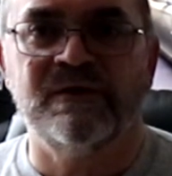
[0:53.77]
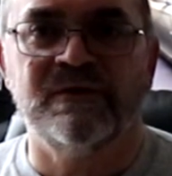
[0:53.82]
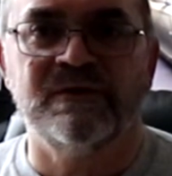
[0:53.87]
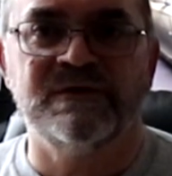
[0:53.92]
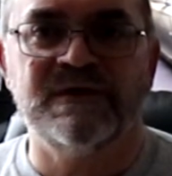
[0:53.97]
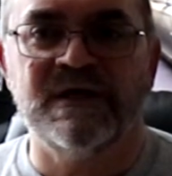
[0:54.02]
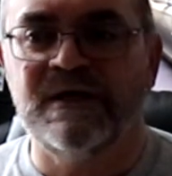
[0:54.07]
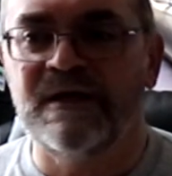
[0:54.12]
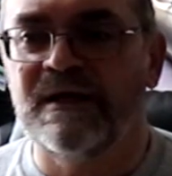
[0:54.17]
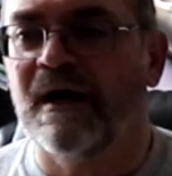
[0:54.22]

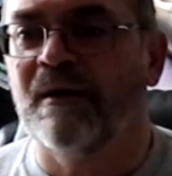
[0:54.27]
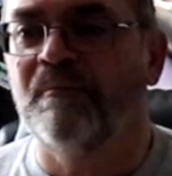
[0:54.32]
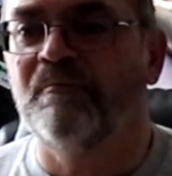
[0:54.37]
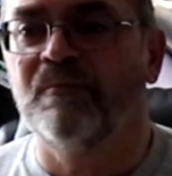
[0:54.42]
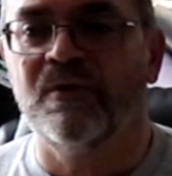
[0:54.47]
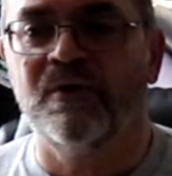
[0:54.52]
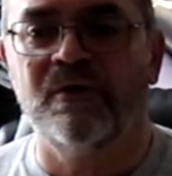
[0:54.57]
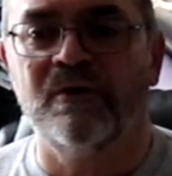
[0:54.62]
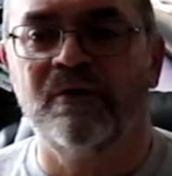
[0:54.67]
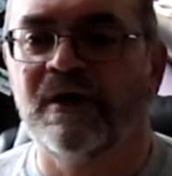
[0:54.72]
There's a
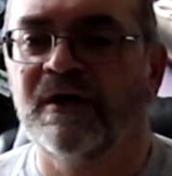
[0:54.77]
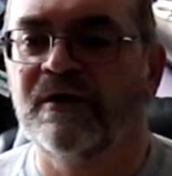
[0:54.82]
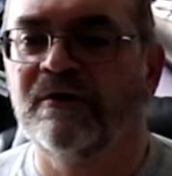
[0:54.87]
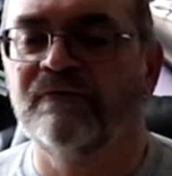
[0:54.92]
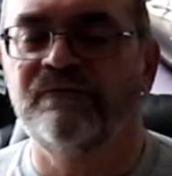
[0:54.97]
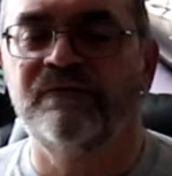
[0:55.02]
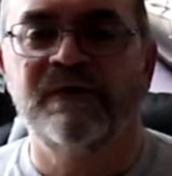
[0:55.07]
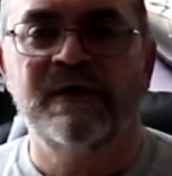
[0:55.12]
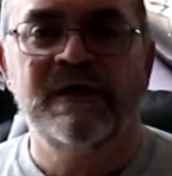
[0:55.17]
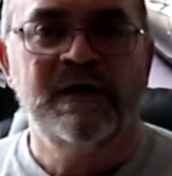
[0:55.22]
number
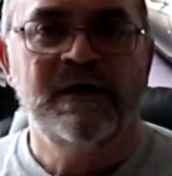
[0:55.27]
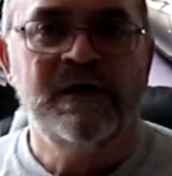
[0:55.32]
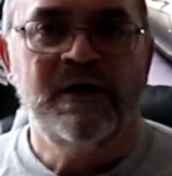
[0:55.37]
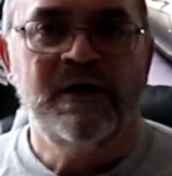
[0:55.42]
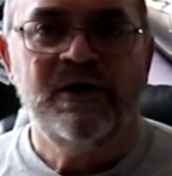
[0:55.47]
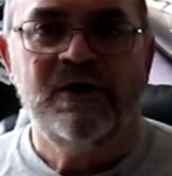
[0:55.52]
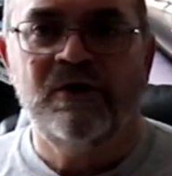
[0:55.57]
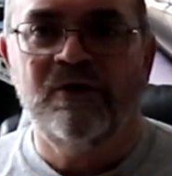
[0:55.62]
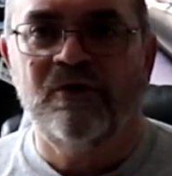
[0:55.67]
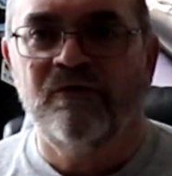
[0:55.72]
of
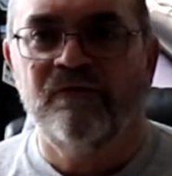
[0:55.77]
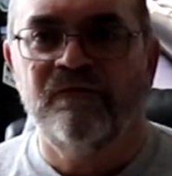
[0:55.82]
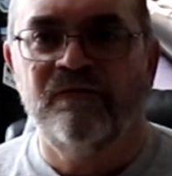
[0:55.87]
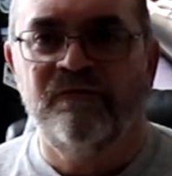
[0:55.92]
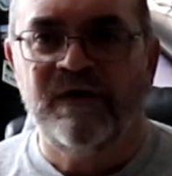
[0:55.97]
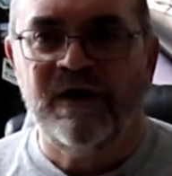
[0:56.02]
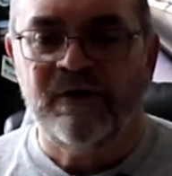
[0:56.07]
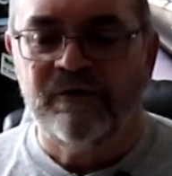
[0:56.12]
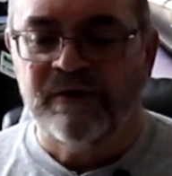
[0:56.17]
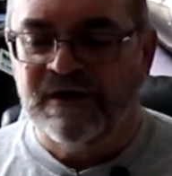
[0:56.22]

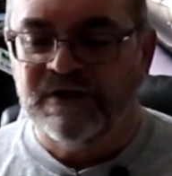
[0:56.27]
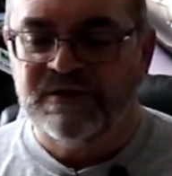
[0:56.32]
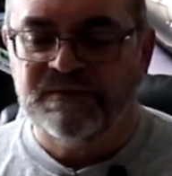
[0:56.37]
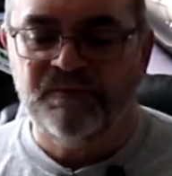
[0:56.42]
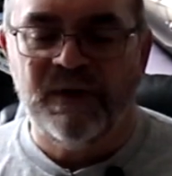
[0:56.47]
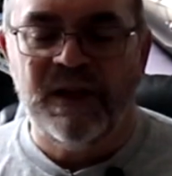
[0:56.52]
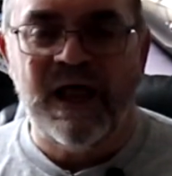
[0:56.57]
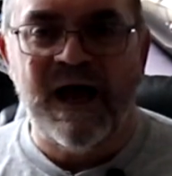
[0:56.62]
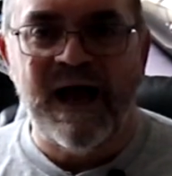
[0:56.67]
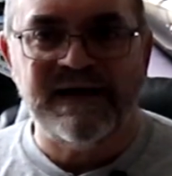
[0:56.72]
various
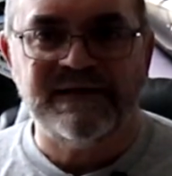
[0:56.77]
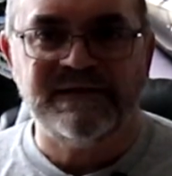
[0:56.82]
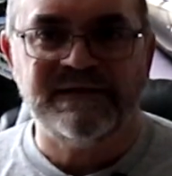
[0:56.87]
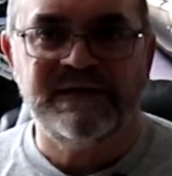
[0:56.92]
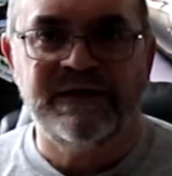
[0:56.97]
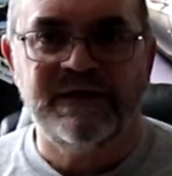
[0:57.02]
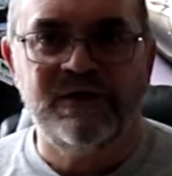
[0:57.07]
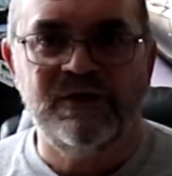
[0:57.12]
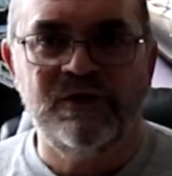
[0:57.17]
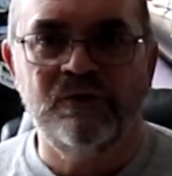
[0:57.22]

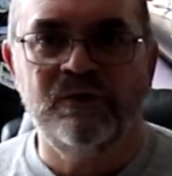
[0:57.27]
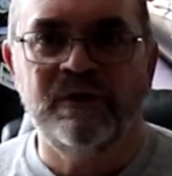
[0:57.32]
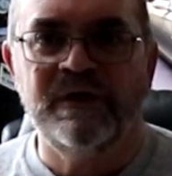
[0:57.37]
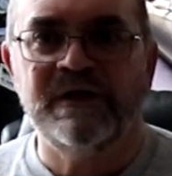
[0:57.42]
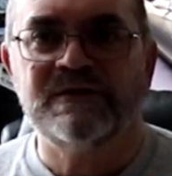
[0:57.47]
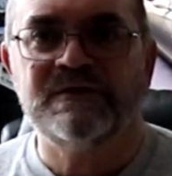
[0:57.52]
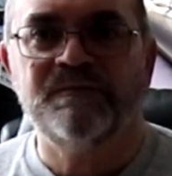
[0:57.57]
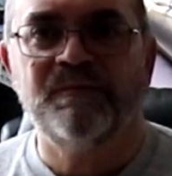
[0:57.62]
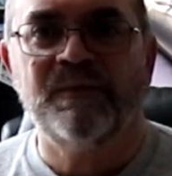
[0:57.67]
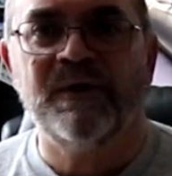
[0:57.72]
plastic
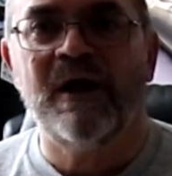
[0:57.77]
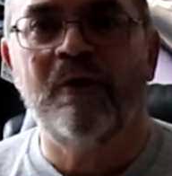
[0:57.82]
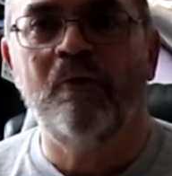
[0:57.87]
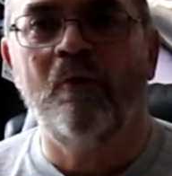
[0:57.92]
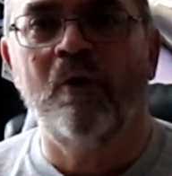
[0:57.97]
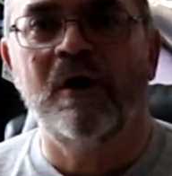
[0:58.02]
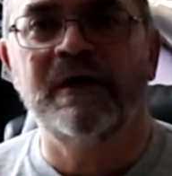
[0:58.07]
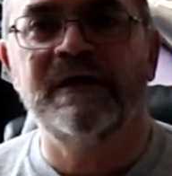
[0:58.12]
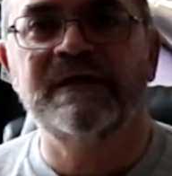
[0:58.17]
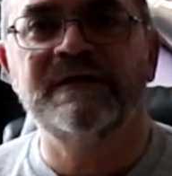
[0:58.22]
units, but I
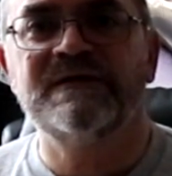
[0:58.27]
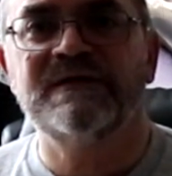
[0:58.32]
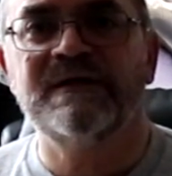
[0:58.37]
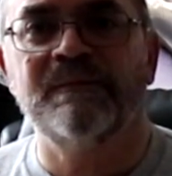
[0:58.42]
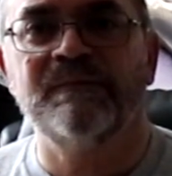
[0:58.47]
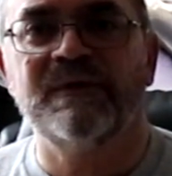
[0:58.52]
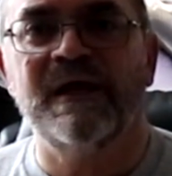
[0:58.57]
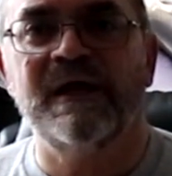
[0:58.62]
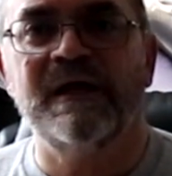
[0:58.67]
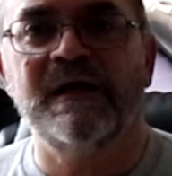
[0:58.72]
wanted
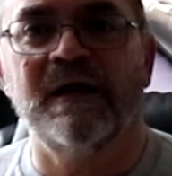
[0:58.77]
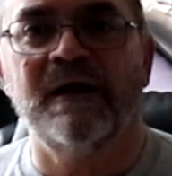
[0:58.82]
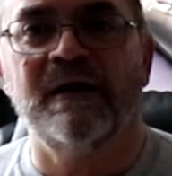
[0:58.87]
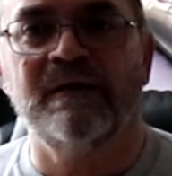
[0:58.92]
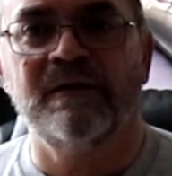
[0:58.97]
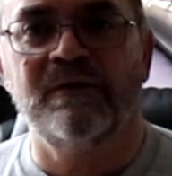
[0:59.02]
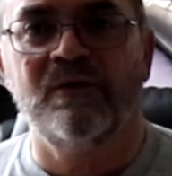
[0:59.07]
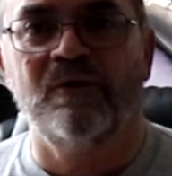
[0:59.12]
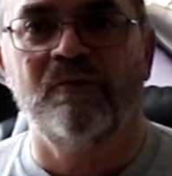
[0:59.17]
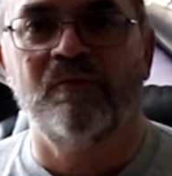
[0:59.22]
something a
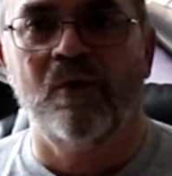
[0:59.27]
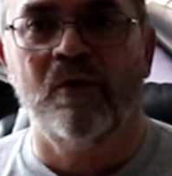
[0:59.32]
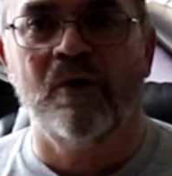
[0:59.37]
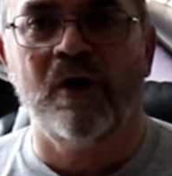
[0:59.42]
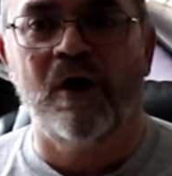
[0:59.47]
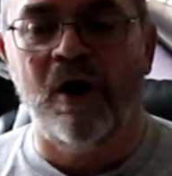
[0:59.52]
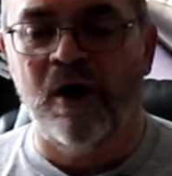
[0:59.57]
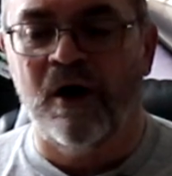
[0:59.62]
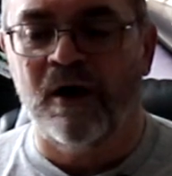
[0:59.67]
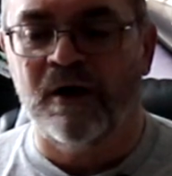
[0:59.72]
little
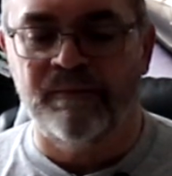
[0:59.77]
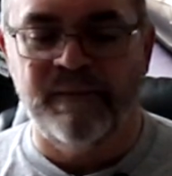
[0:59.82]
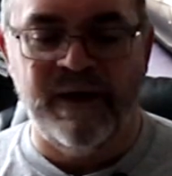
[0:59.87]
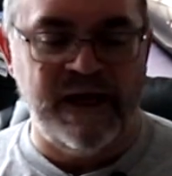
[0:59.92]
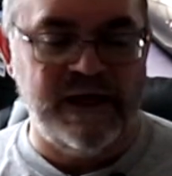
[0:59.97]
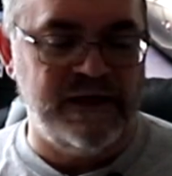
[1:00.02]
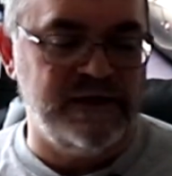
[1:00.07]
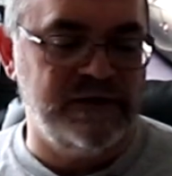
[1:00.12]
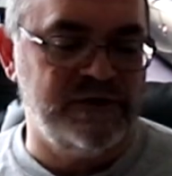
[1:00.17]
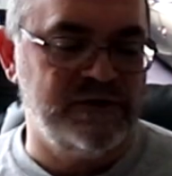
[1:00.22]
more
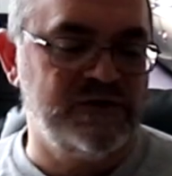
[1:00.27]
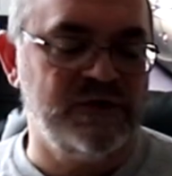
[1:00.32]
automated.